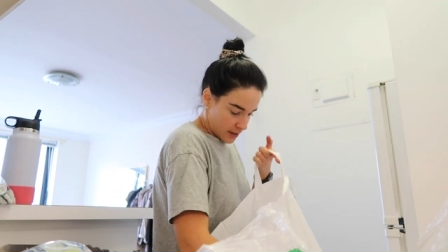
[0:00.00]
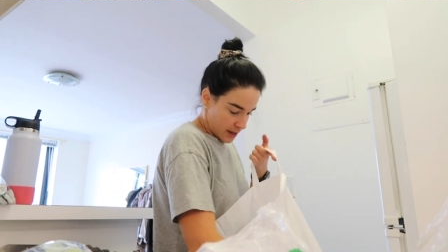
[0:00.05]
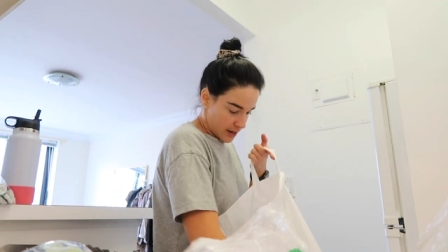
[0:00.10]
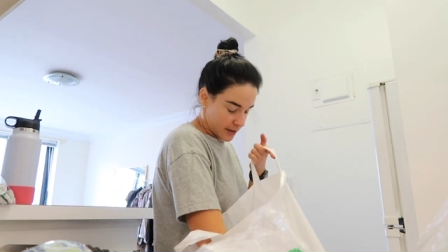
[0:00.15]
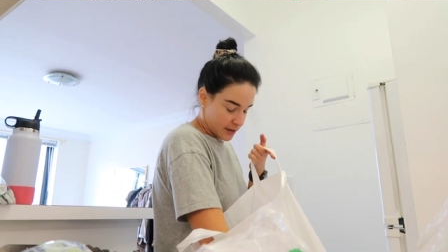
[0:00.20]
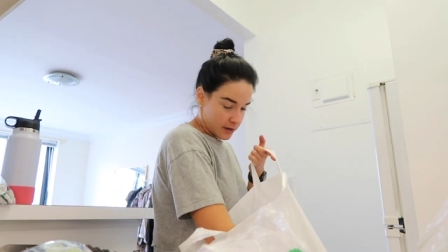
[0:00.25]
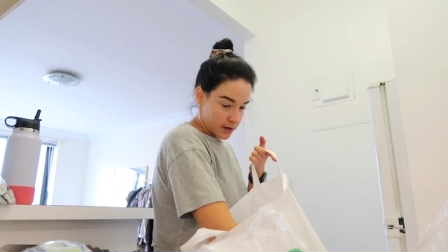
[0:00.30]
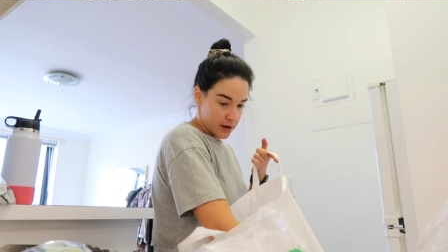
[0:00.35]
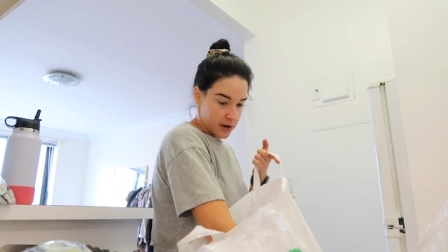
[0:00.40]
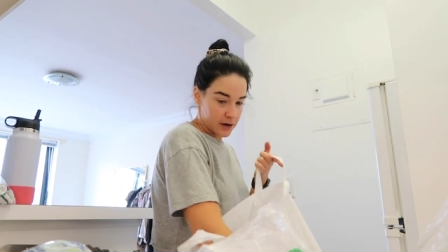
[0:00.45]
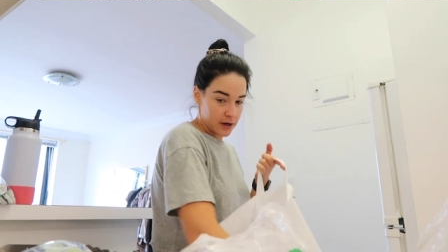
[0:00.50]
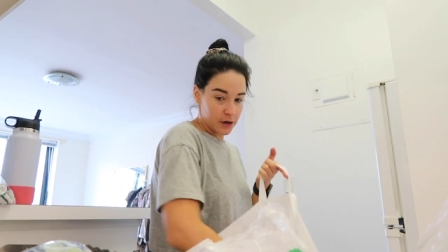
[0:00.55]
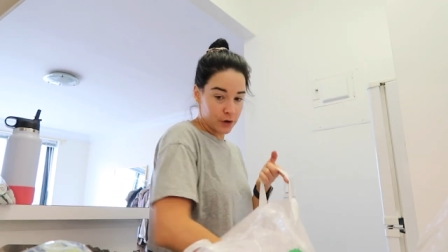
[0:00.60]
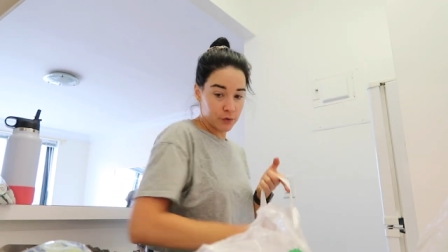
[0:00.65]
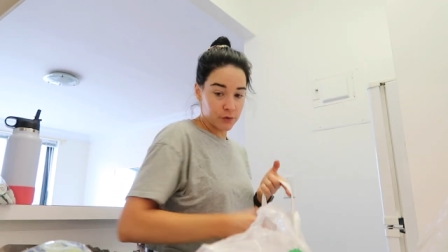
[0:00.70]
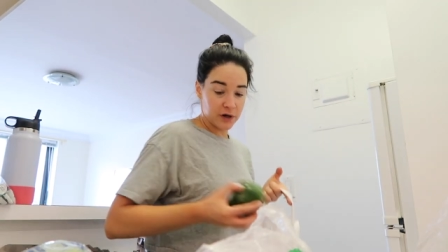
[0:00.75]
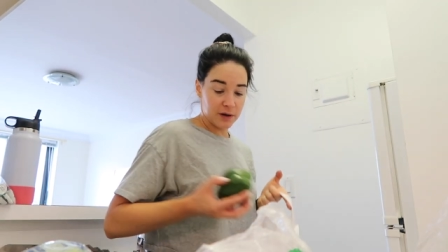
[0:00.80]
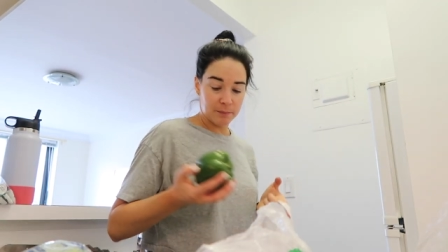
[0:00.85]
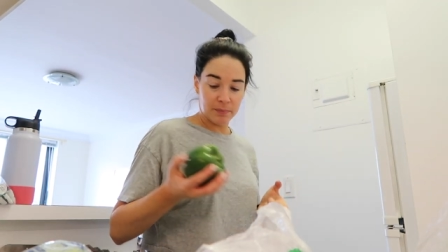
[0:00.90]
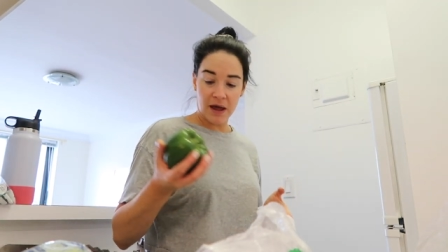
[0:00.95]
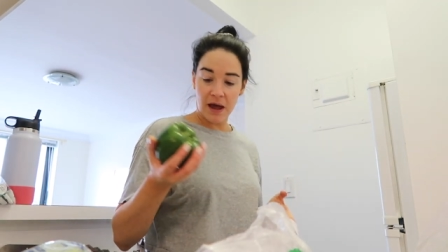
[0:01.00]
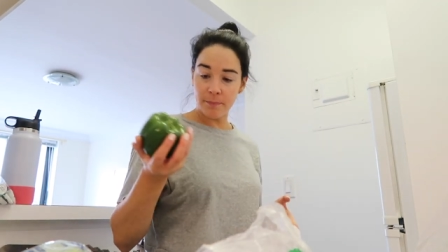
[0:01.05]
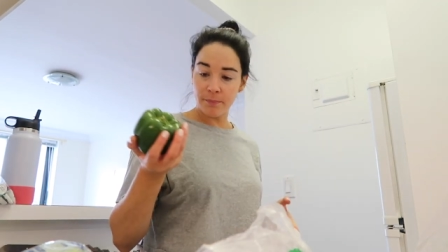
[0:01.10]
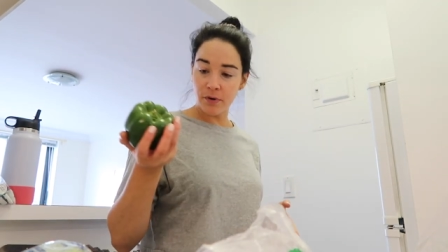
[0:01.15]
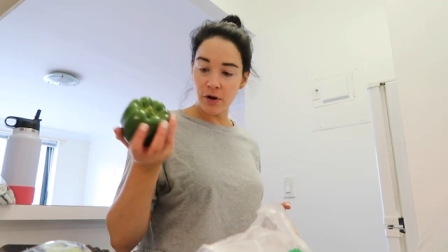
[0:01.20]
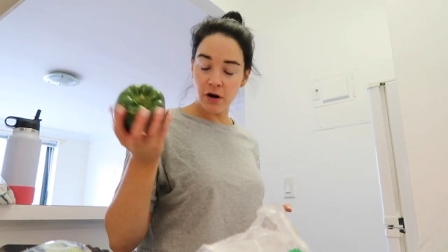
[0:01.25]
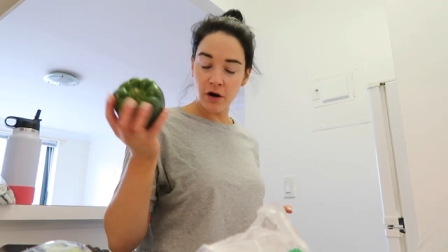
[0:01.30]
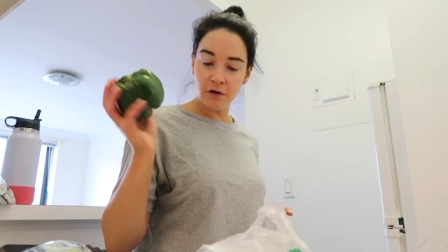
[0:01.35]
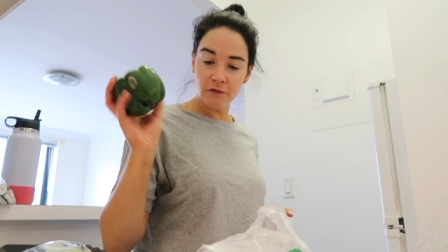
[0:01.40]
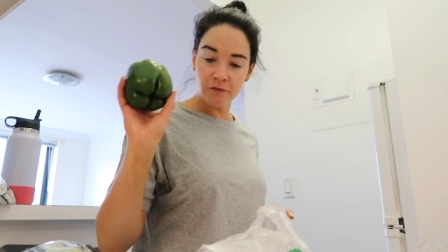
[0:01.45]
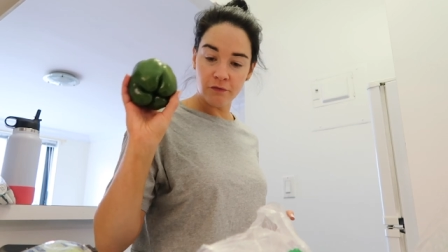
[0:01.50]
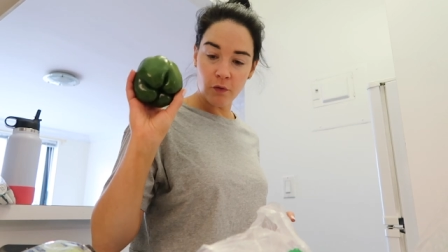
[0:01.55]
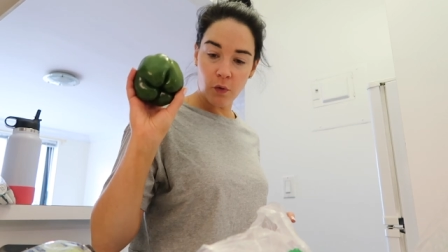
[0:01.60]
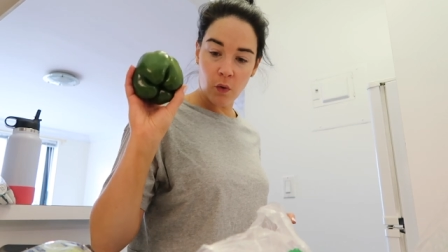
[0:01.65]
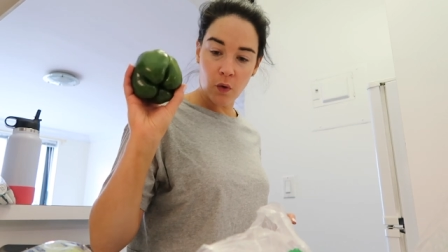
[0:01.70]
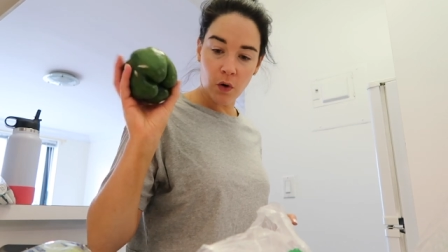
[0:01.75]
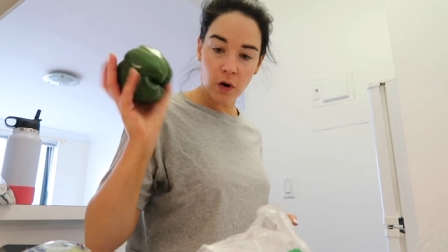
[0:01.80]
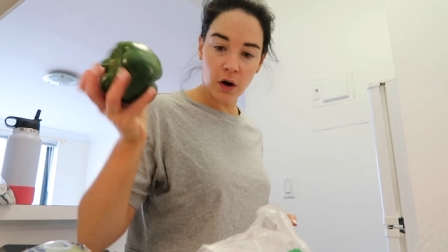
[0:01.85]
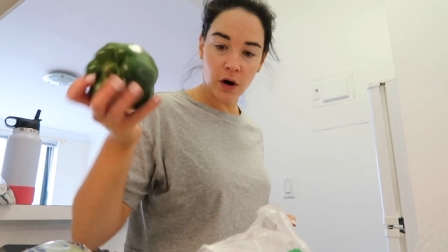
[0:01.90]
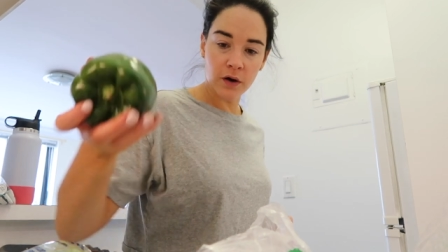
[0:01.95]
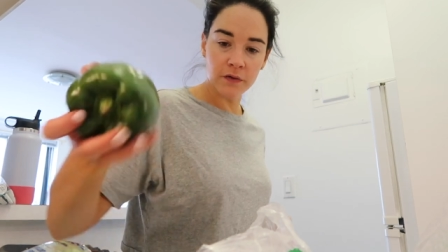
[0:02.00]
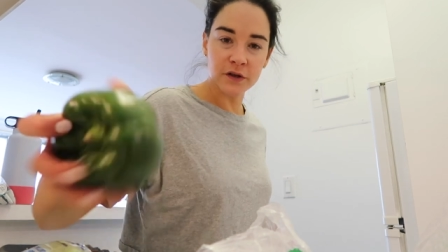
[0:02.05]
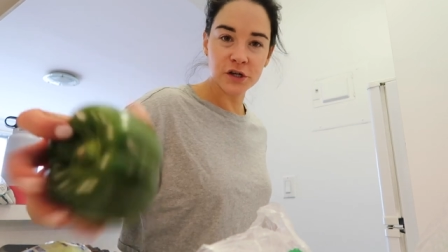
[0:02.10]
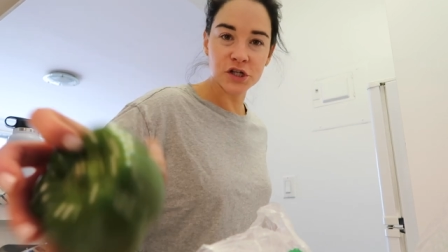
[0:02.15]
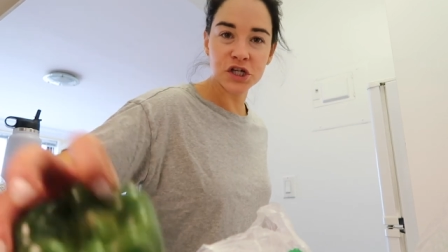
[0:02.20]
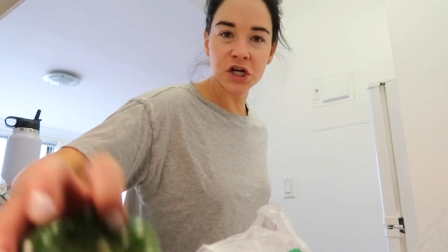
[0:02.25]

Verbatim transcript: I got a green pepper for the